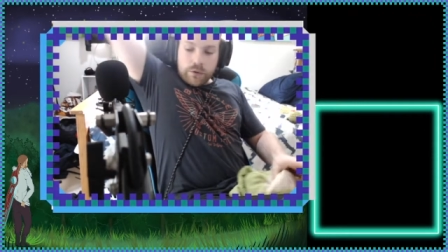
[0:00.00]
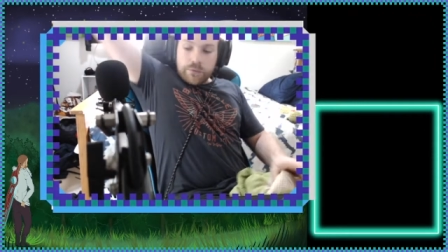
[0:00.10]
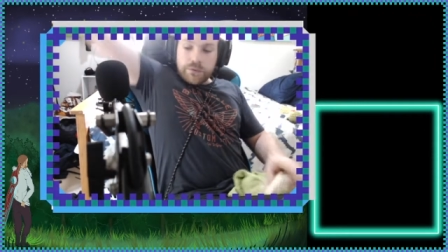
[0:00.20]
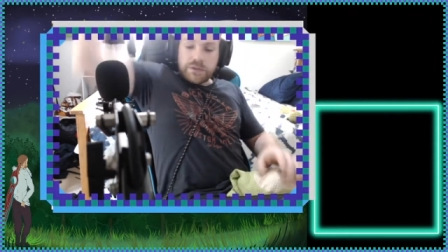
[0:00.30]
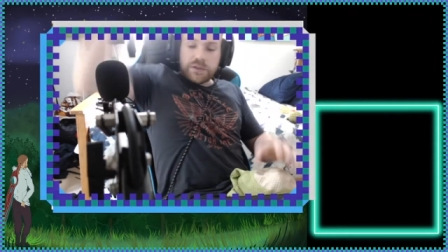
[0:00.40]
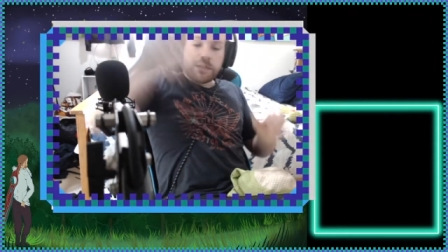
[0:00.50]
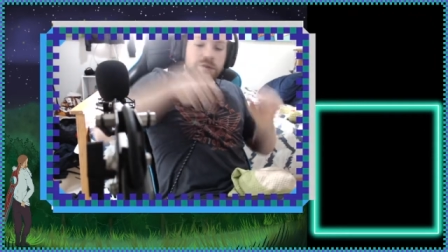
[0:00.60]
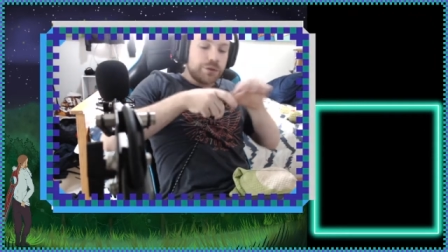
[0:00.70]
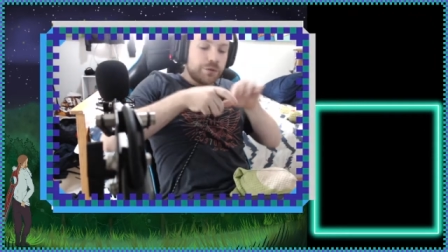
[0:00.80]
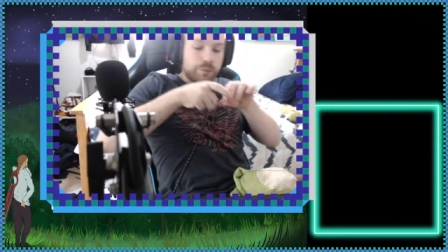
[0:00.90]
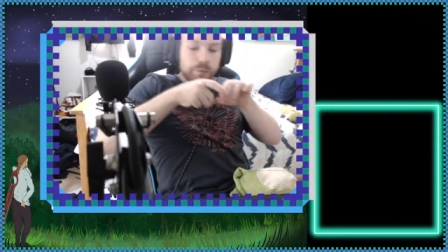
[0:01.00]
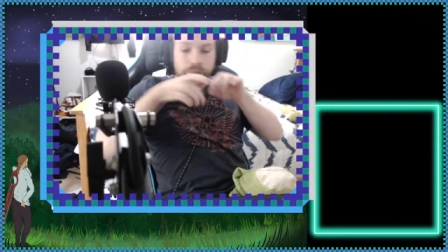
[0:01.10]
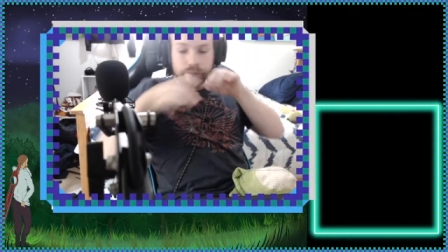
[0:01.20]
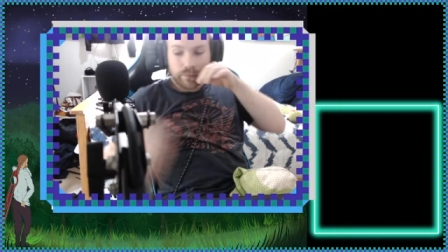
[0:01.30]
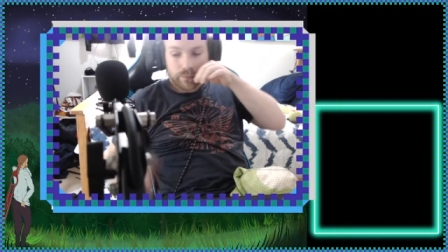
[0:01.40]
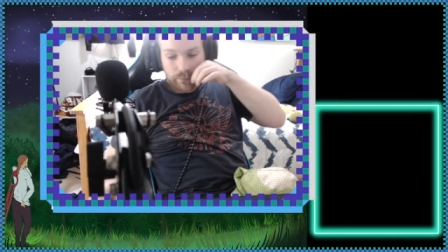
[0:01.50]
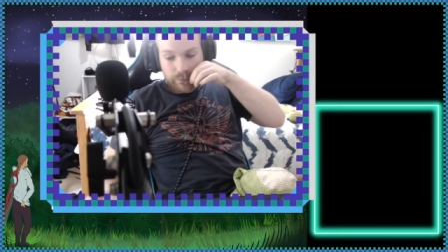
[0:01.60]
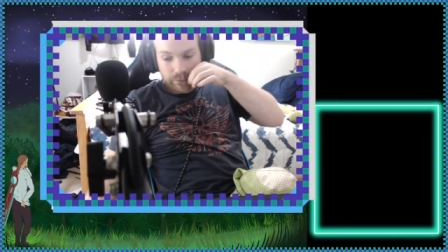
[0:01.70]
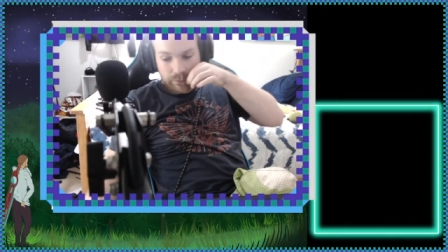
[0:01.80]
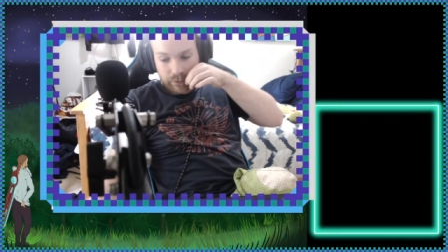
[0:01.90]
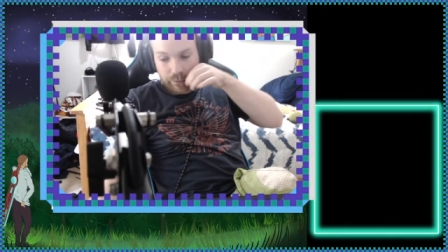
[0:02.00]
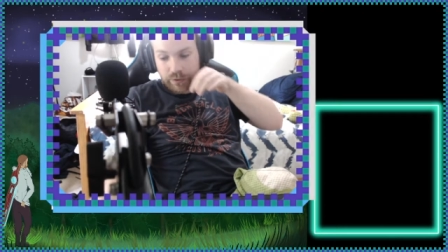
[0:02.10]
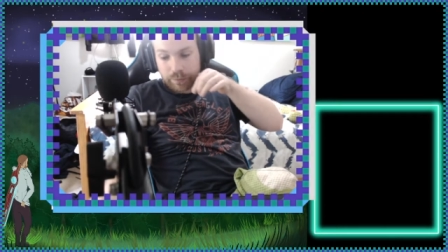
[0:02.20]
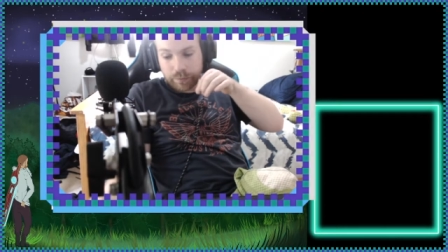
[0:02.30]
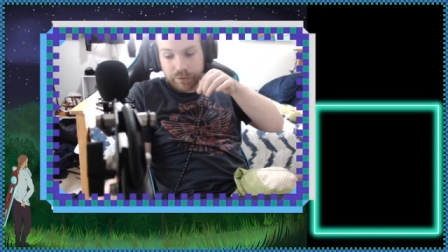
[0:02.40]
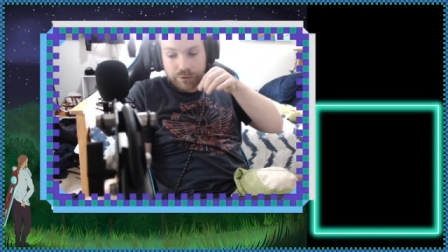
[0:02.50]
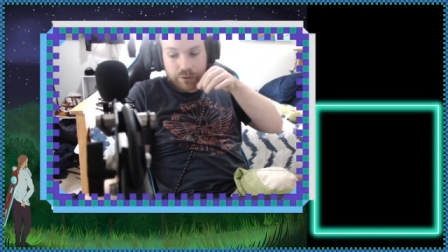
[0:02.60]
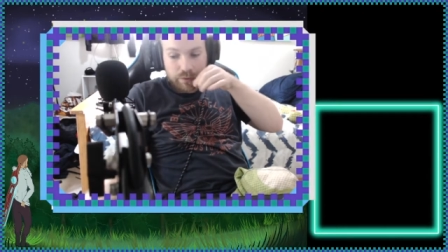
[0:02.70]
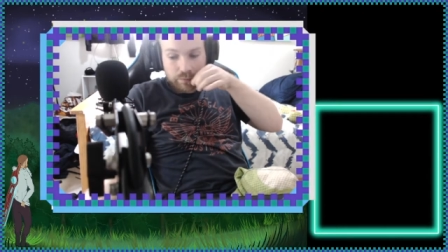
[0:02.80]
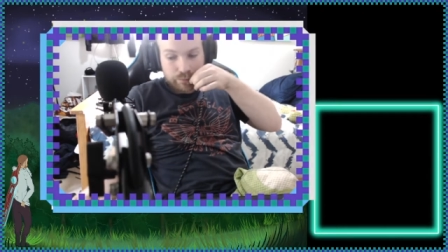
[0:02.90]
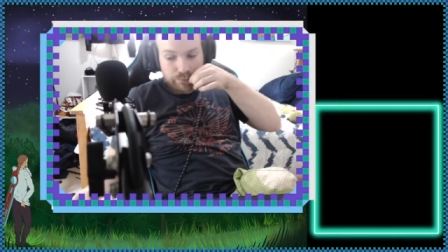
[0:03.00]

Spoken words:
of the stitch, I'll pull up the picture again.